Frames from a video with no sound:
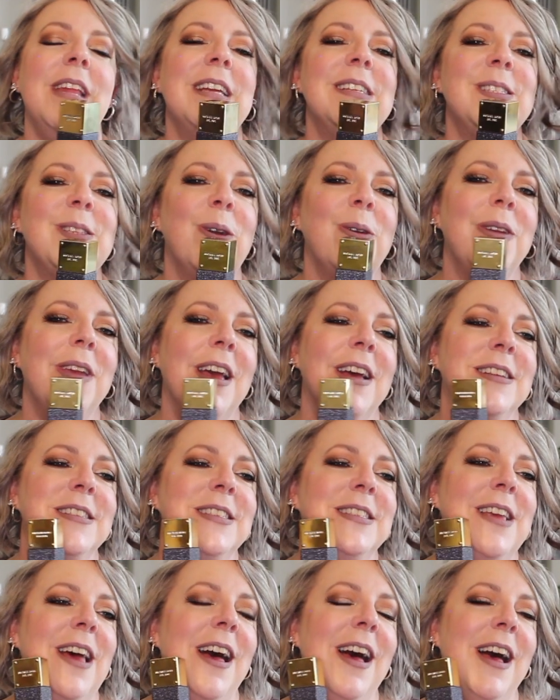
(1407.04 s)
So
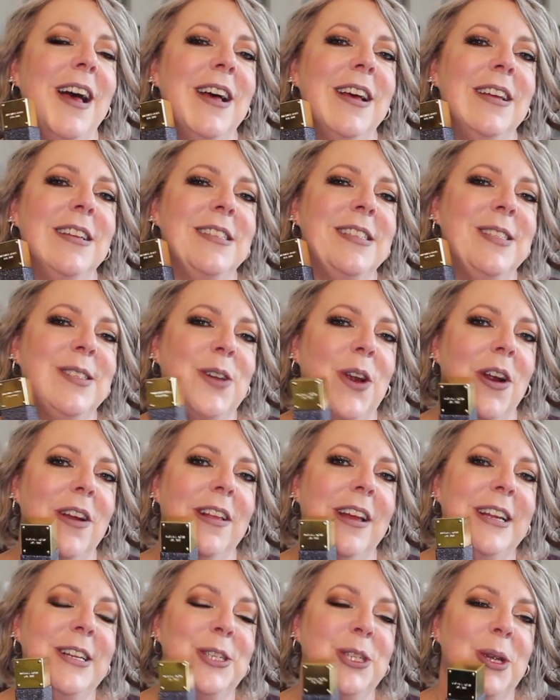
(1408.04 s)
yes, uh,
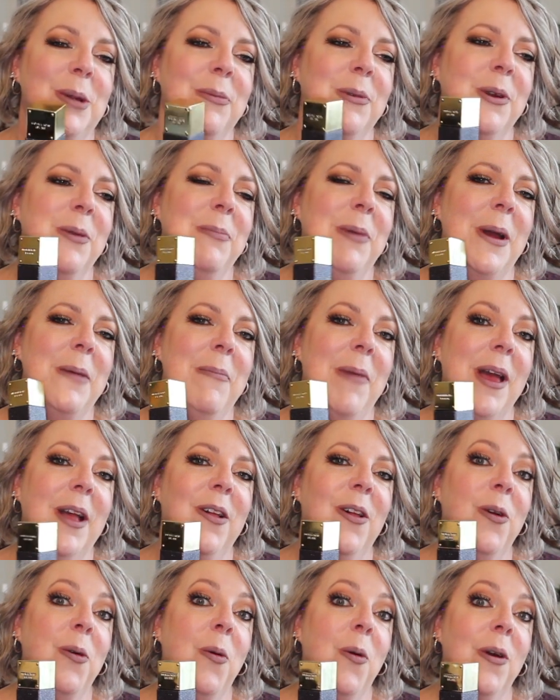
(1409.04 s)
Starlight Shimmer by
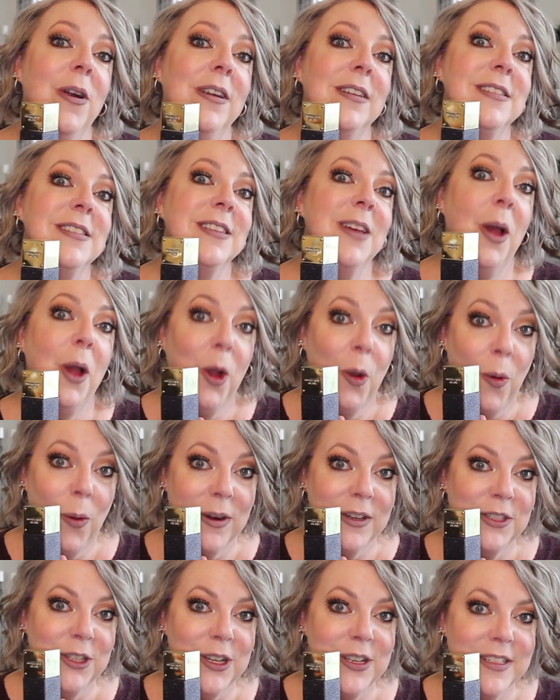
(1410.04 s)
Michael Kors,
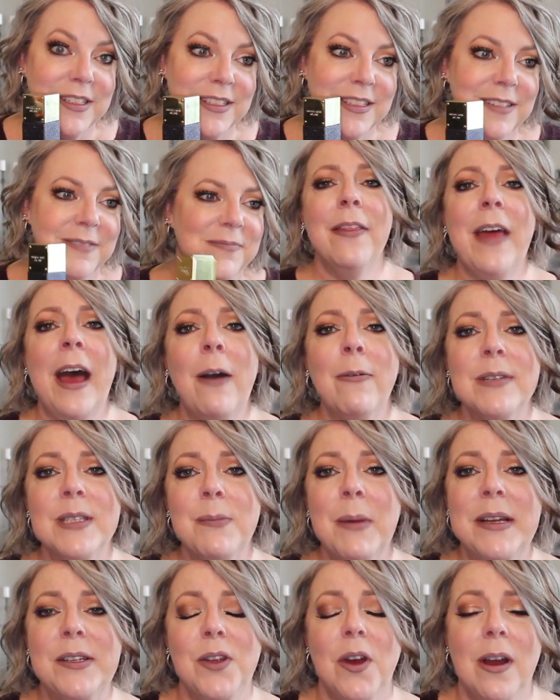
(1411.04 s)
gorgeous. Now that was
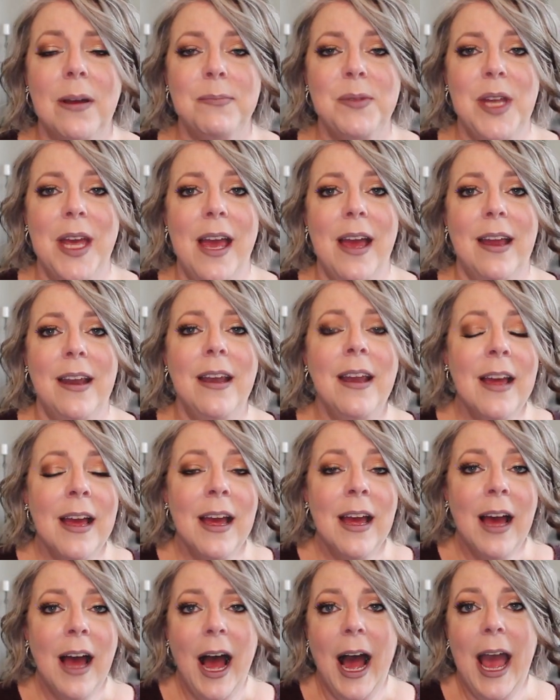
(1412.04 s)
my top 10.
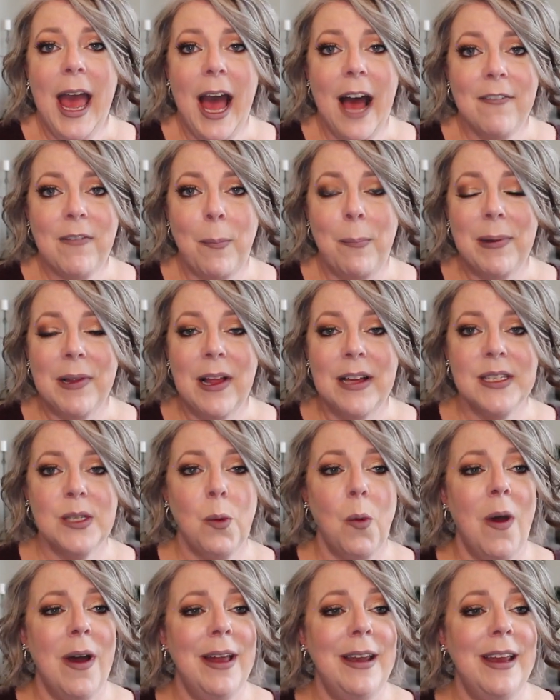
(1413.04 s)
I have a plus
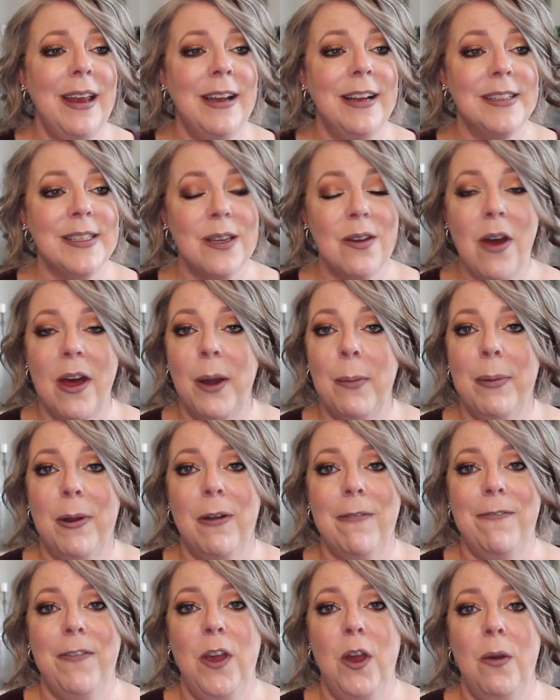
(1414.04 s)
one and it's not a
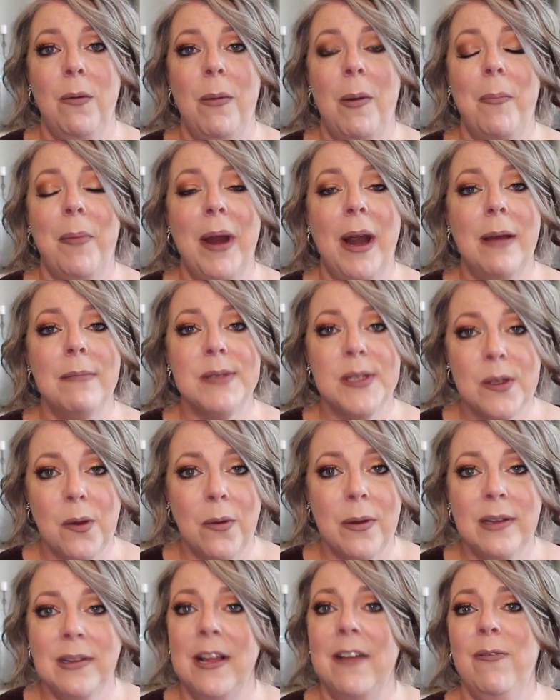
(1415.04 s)
perfume, but I'm
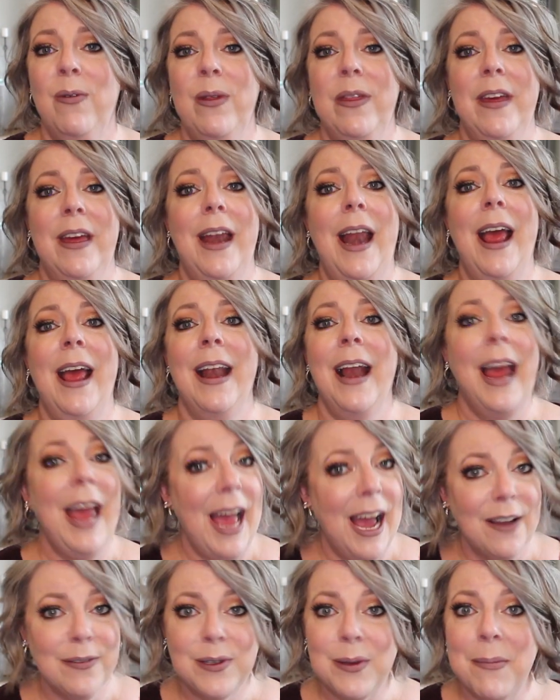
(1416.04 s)
so in love with it and I
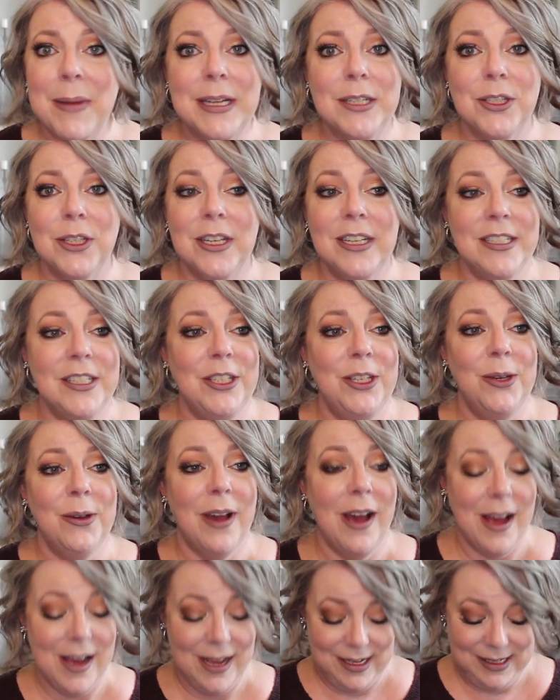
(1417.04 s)
have to mention it to you
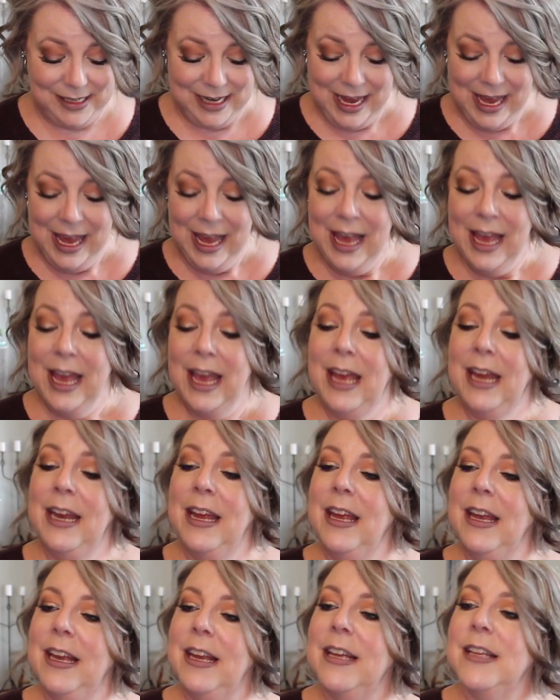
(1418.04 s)
guys. And
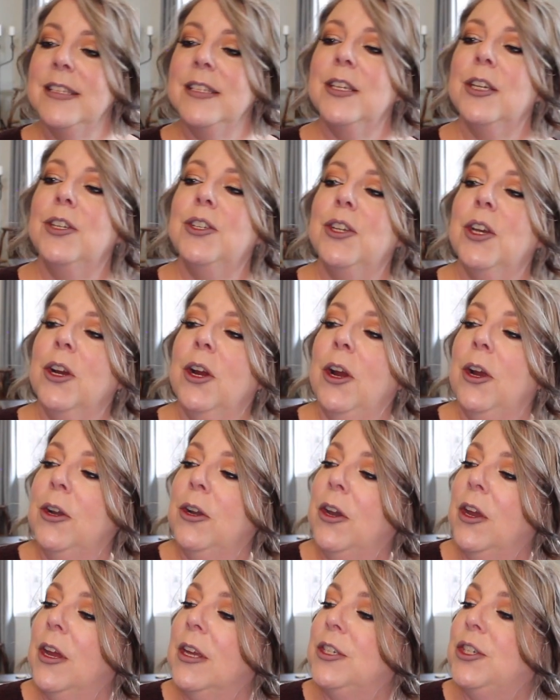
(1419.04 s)
it is
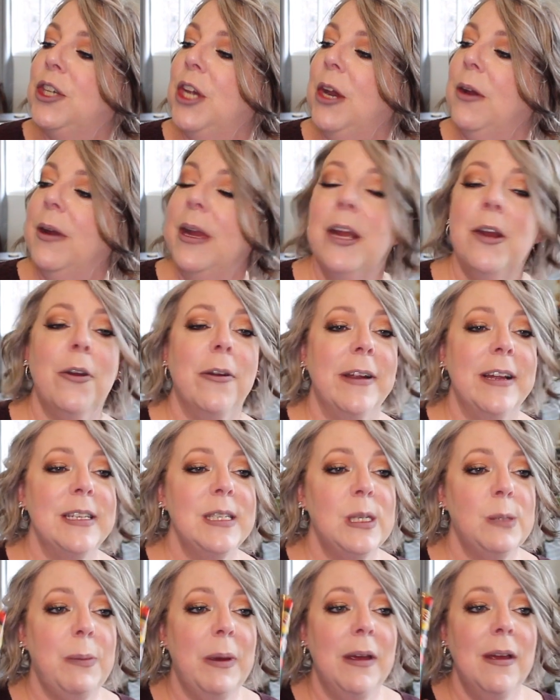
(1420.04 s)
Sugared Cherry
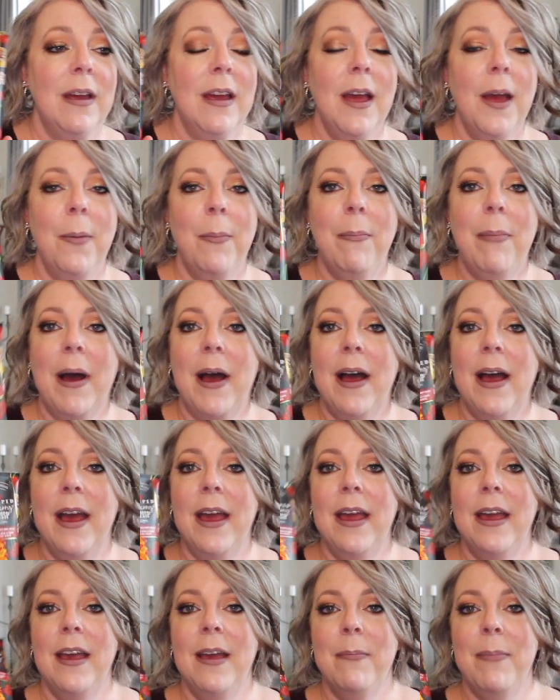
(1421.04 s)
Crisp
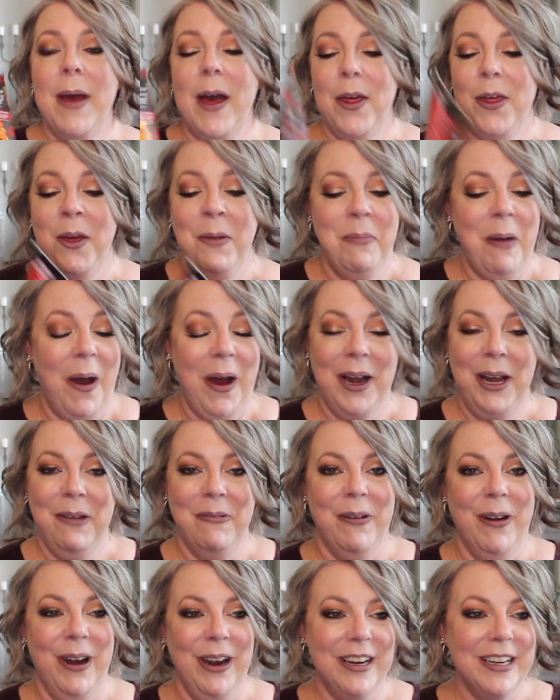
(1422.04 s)
by Bath & Body
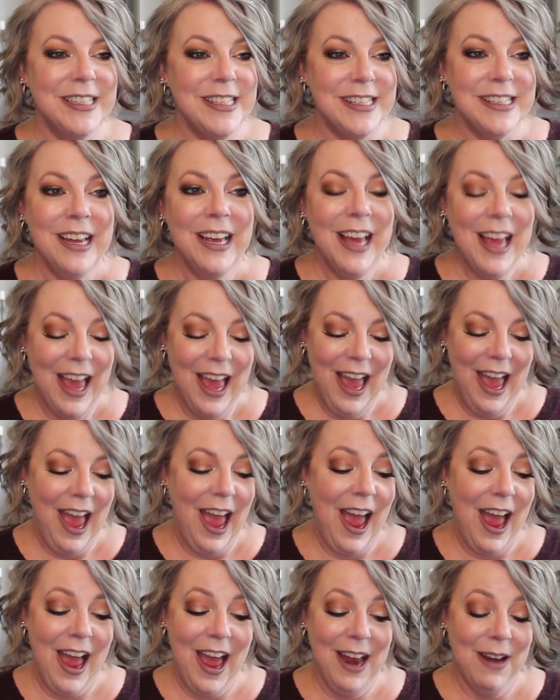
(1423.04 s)
Works.
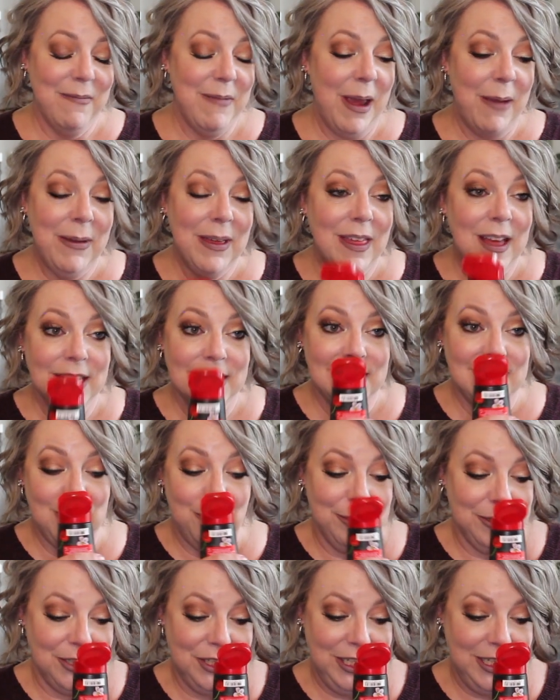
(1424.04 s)
And maybe that's
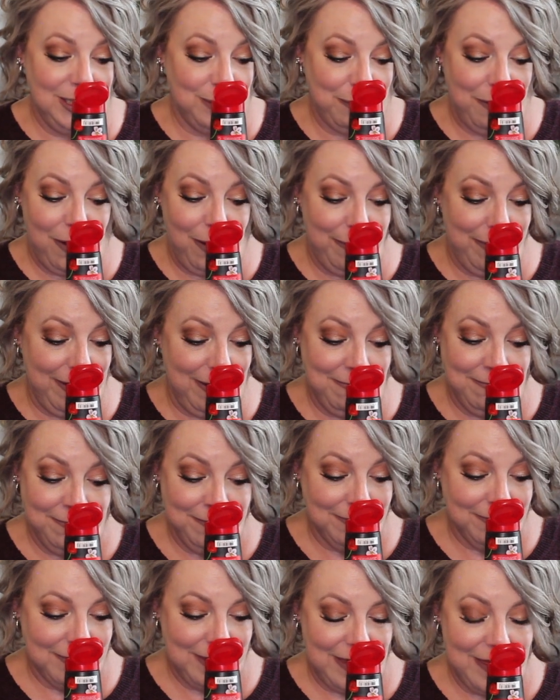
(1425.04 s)
super cheeseball, but
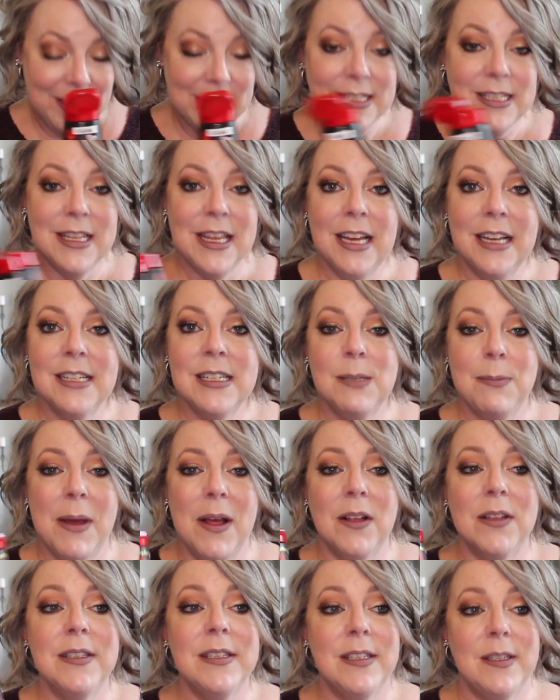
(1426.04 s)
this thing
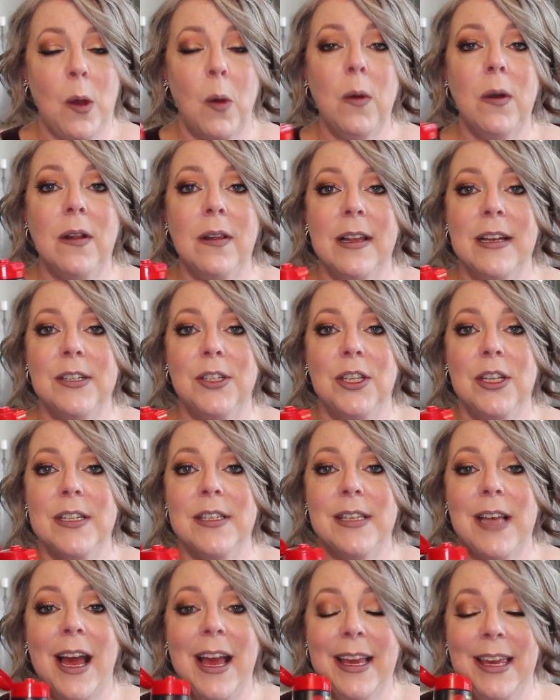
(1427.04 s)
smells so
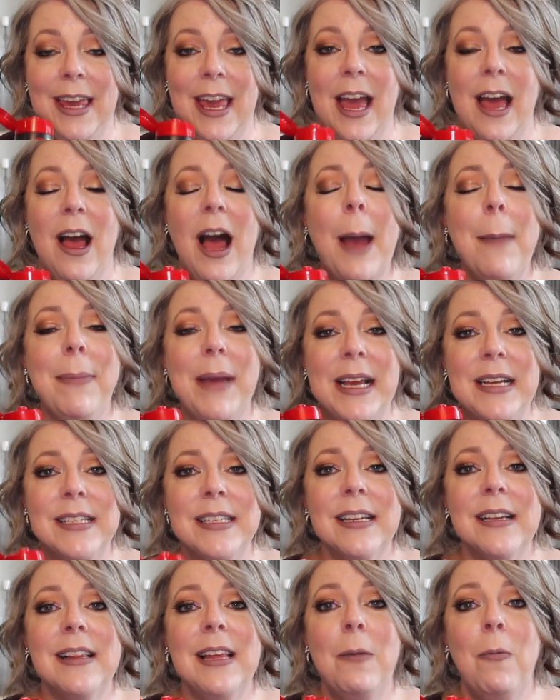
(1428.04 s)
delicious. I can I
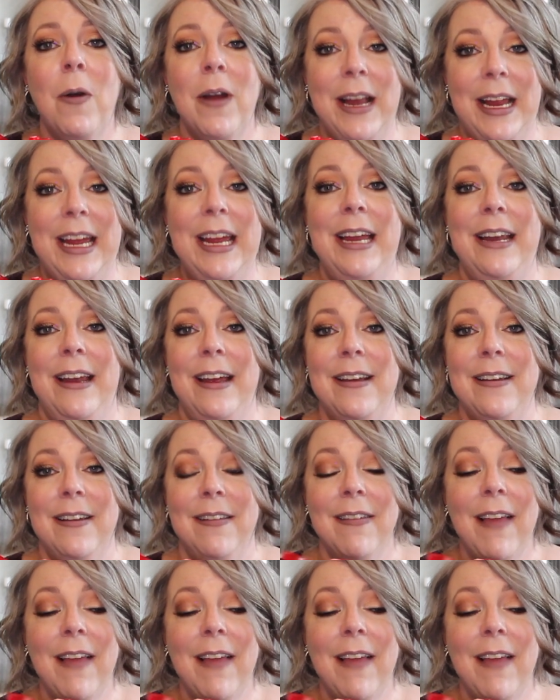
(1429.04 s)
basically want to eat it.